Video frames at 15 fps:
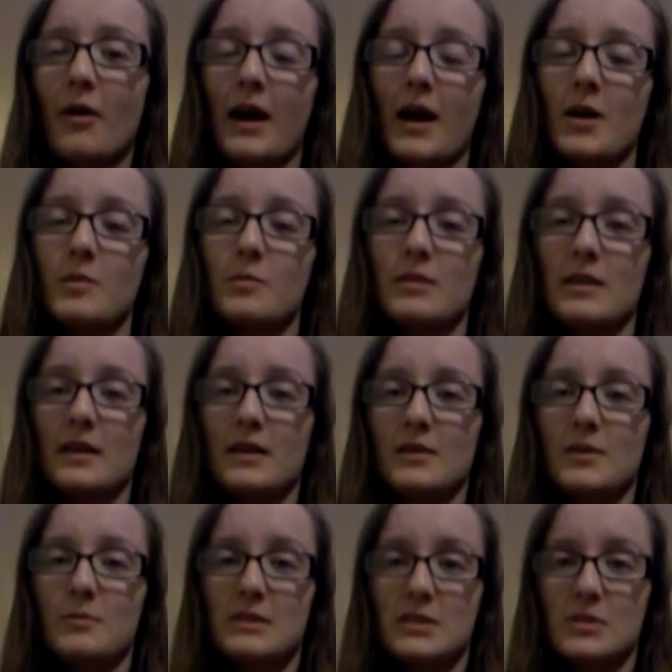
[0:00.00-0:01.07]
I hope
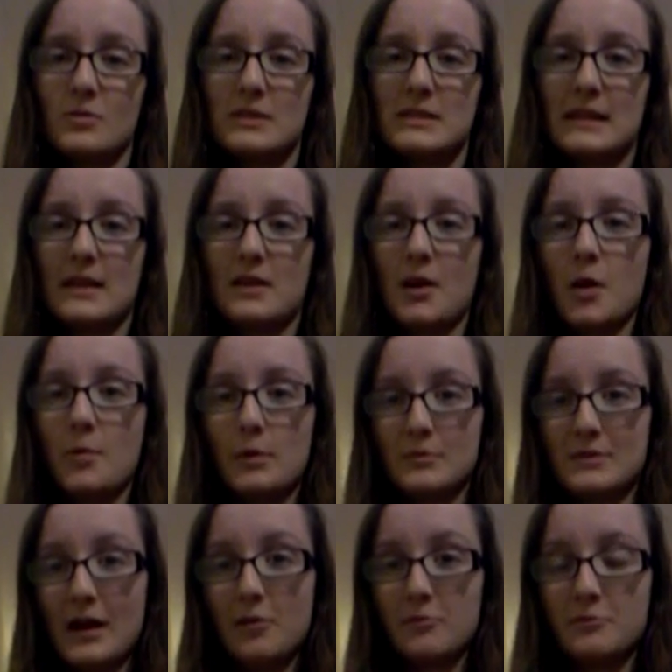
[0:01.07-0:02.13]
that you enjoyed it, and I hope it
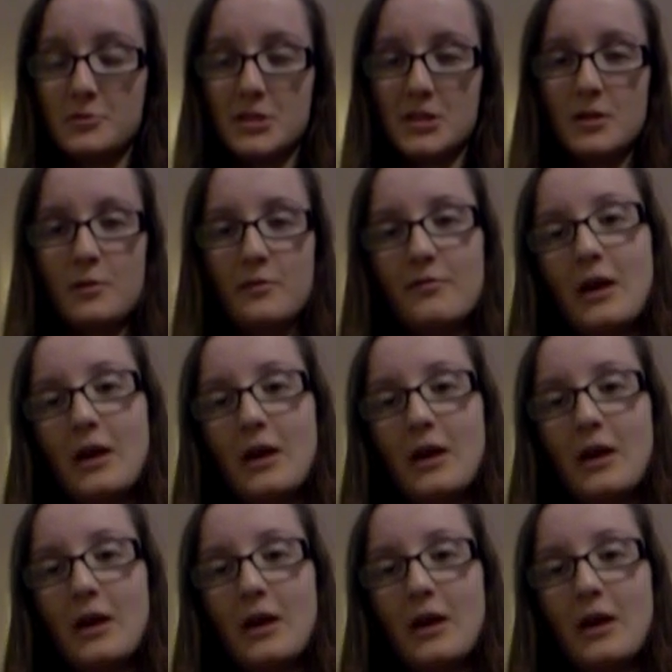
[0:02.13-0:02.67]
was helpful to you.